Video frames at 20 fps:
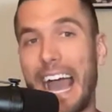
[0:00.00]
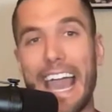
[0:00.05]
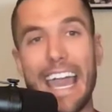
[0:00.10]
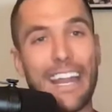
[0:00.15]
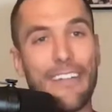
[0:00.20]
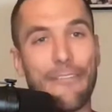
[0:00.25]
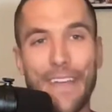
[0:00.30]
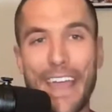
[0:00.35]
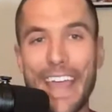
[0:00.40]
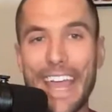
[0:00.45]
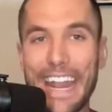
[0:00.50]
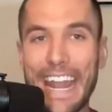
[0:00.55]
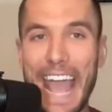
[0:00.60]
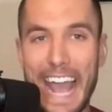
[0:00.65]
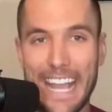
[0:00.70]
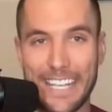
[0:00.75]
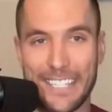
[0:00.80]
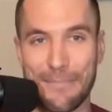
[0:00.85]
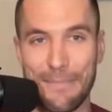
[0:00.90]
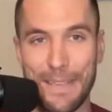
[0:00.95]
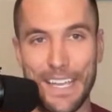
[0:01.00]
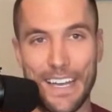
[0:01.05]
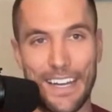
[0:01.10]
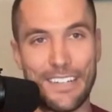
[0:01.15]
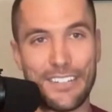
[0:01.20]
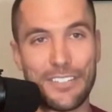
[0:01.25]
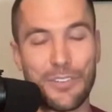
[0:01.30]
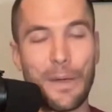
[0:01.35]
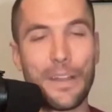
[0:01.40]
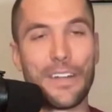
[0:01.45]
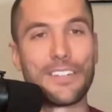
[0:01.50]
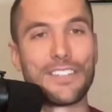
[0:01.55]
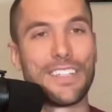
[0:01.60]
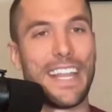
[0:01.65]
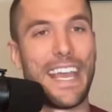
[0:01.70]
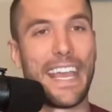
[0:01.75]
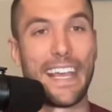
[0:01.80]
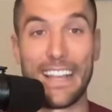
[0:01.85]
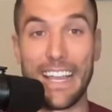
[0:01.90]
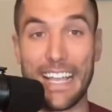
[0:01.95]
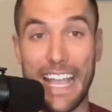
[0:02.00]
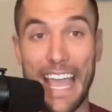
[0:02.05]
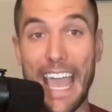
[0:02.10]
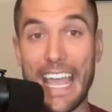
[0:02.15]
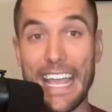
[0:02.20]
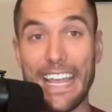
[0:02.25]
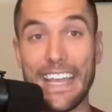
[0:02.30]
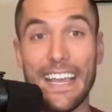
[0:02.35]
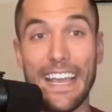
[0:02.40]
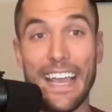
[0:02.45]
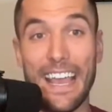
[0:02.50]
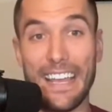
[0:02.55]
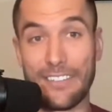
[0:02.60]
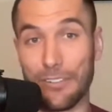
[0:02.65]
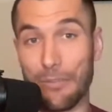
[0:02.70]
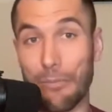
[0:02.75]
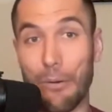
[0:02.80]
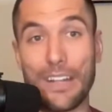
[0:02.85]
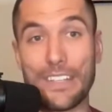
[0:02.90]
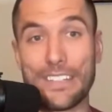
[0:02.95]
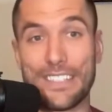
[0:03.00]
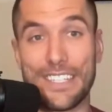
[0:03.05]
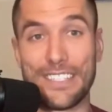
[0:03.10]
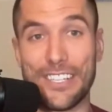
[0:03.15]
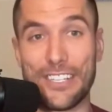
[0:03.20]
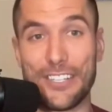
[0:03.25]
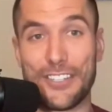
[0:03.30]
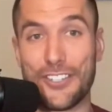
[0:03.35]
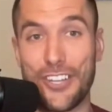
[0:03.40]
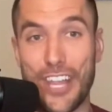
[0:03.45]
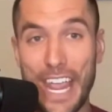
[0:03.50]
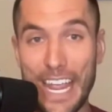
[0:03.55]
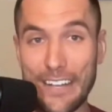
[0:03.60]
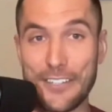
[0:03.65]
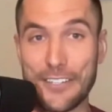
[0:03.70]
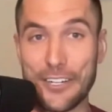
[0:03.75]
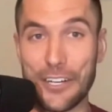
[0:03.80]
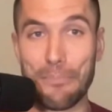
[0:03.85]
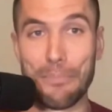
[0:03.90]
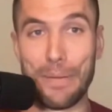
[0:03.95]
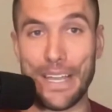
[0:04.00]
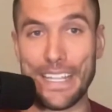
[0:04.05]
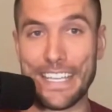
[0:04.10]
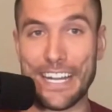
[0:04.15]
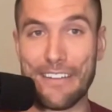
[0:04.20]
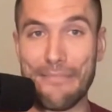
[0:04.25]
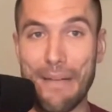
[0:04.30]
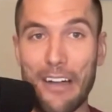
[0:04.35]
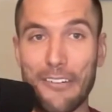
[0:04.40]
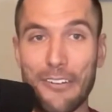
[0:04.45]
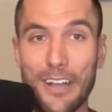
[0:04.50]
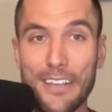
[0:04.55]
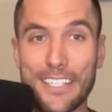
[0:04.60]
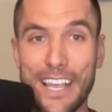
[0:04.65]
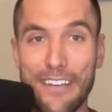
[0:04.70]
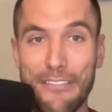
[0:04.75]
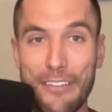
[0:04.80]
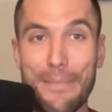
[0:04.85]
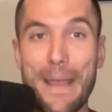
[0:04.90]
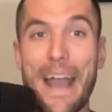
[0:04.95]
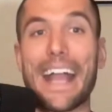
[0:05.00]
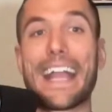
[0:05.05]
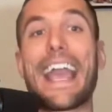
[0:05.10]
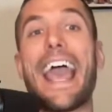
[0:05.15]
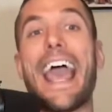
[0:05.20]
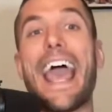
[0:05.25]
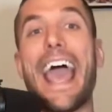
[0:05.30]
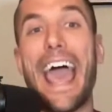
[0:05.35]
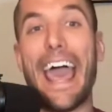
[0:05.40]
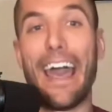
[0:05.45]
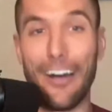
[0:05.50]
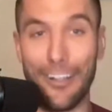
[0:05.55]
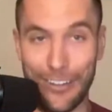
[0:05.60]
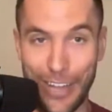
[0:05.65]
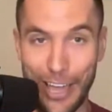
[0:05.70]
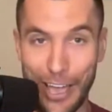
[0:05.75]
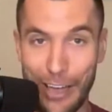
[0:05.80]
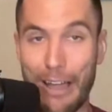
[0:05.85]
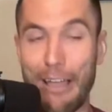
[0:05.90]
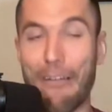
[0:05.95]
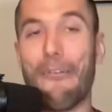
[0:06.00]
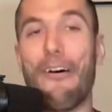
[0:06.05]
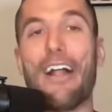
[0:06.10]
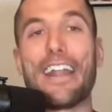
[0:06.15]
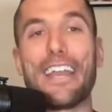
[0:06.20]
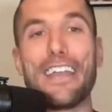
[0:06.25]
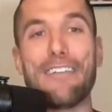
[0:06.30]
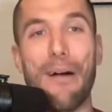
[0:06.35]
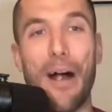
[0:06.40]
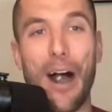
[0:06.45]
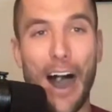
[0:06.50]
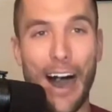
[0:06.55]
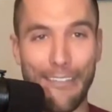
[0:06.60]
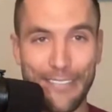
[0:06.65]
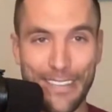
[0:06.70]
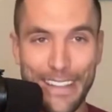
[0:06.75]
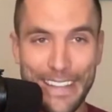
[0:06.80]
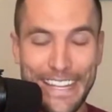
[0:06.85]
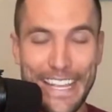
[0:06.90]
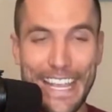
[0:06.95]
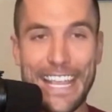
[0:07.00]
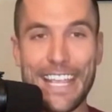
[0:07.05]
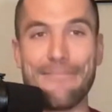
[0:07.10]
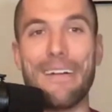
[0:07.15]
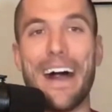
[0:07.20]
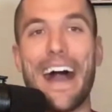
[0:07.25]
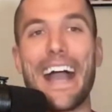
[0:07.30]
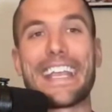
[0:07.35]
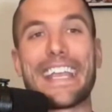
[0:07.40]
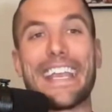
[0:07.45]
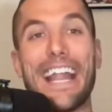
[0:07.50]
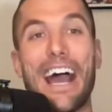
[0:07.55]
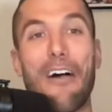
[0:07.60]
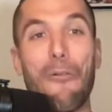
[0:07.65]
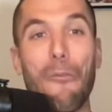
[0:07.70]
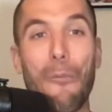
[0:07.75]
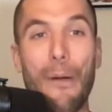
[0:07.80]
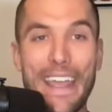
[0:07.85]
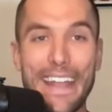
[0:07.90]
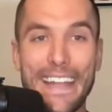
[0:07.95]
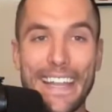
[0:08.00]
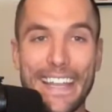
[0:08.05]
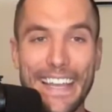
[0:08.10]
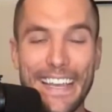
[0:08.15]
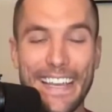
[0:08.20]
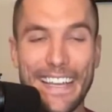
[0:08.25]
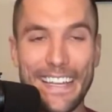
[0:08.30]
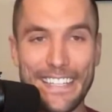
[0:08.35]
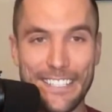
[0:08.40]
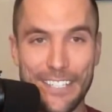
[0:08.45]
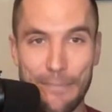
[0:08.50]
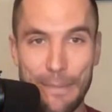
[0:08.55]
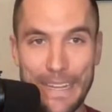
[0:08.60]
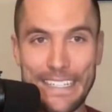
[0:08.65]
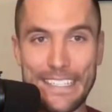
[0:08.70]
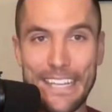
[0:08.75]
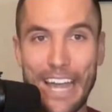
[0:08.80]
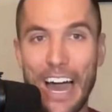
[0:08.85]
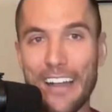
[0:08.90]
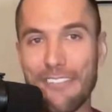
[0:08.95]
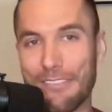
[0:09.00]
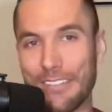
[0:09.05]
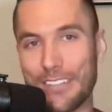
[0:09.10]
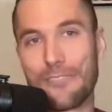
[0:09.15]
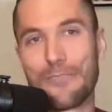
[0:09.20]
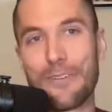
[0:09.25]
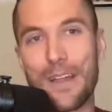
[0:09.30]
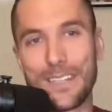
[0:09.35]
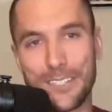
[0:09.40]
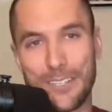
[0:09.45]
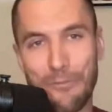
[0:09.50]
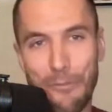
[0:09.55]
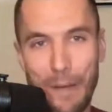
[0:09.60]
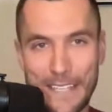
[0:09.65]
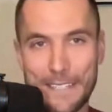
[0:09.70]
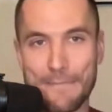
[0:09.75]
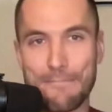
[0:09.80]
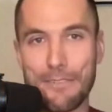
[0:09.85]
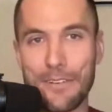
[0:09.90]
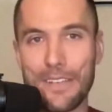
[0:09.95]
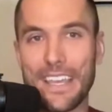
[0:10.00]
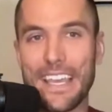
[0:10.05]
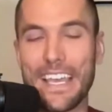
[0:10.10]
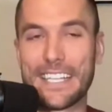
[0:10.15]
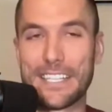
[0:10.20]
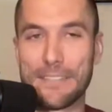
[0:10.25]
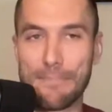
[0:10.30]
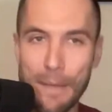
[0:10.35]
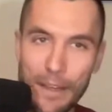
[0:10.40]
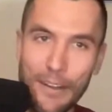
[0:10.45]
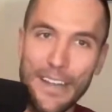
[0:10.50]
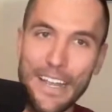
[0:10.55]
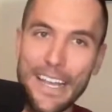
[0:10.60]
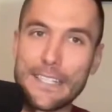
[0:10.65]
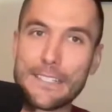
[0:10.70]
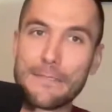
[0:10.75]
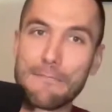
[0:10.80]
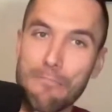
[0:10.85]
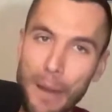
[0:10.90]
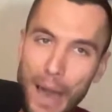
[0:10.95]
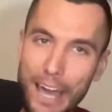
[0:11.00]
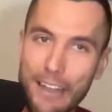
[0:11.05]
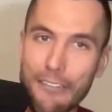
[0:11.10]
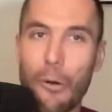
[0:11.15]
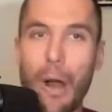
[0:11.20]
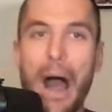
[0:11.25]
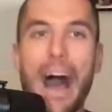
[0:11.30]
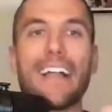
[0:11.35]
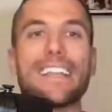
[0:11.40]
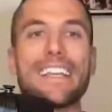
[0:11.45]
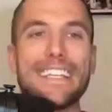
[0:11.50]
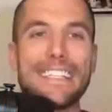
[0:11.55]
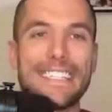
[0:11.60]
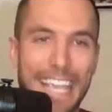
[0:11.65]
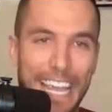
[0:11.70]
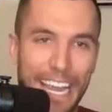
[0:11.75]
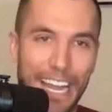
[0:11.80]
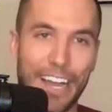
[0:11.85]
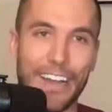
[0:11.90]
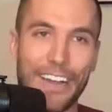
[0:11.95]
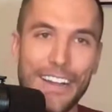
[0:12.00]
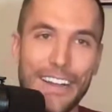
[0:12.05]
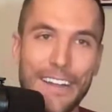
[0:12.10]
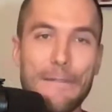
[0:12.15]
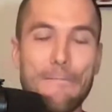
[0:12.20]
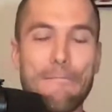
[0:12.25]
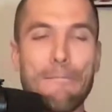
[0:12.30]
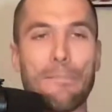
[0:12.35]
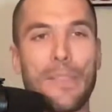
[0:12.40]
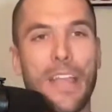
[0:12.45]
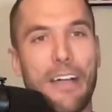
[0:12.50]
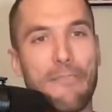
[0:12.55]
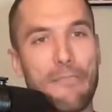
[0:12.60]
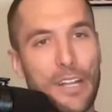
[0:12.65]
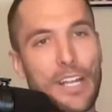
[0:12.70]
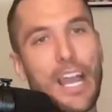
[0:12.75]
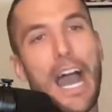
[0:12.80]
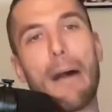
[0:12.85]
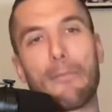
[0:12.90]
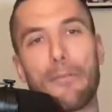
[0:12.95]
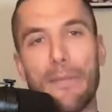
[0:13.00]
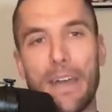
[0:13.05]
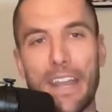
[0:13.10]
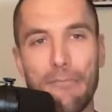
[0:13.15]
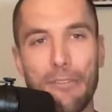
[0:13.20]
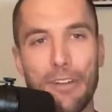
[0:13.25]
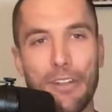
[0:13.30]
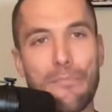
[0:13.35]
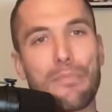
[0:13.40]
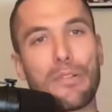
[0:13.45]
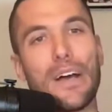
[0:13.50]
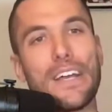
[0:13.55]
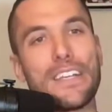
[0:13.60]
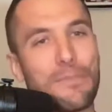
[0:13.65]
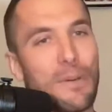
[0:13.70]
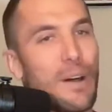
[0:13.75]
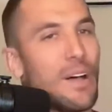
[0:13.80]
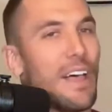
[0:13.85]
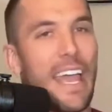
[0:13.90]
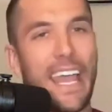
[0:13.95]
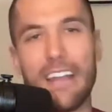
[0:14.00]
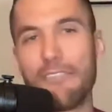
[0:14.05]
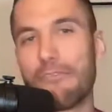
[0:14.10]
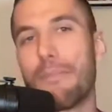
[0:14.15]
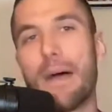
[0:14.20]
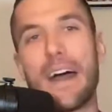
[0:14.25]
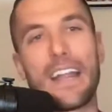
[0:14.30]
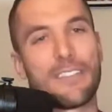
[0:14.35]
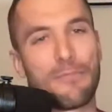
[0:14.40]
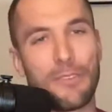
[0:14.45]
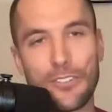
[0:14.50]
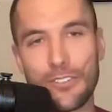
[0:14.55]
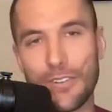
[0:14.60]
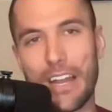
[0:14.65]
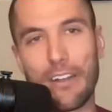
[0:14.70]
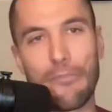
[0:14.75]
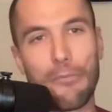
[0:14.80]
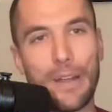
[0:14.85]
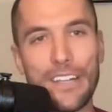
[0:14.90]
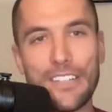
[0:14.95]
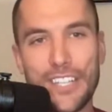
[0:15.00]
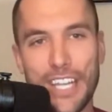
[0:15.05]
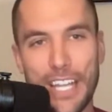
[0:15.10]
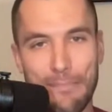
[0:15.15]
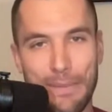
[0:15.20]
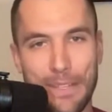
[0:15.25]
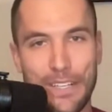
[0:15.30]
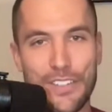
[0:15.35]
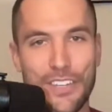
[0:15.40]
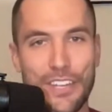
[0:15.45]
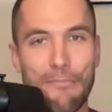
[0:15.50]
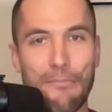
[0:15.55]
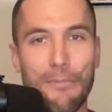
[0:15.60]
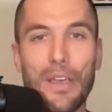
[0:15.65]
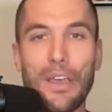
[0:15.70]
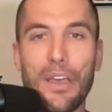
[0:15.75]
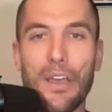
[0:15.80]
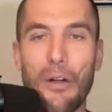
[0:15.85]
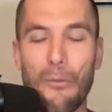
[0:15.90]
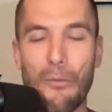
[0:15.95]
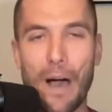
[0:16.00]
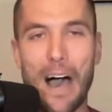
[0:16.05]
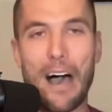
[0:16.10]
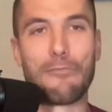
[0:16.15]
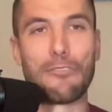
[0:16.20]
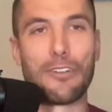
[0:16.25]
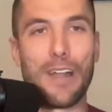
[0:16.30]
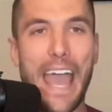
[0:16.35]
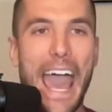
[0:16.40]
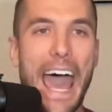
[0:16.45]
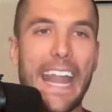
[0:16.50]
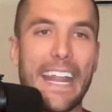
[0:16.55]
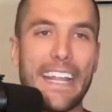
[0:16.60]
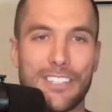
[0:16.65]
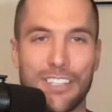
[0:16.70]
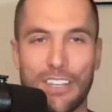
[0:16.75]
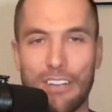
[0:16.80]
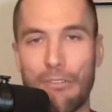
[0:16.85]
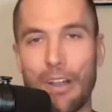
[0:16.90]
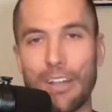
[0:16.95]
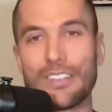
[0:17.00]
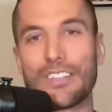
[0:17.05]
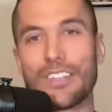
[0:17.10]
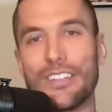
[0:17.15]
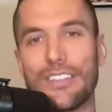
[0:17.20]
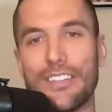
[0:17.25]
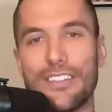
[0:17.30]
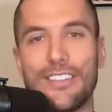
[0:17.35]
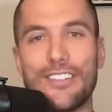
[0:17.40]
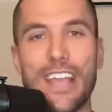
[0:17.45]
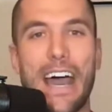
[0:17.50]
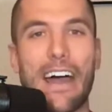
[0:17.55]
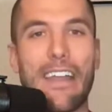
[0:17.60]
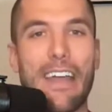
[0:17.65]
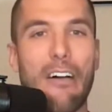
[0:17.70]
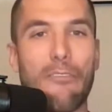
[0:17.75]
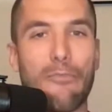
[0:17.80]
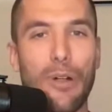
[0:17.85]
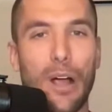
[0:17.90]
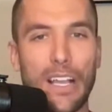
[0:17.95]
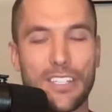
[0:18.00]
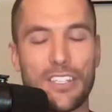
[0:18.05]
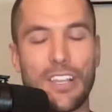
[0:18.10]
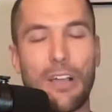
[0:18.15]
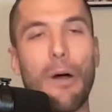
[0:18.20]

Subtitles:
I had a fan ask me on Twitter today, like, hey, does this change your opinion about Russ coming back? Hell no. I want him off the team. I cannot wait to be done with the Russell Westbrook experience. But while he's here, I'm going to compliment him when he plays well, and we might as well try to win a championship while we're at it. So I wanted to shout out Russ.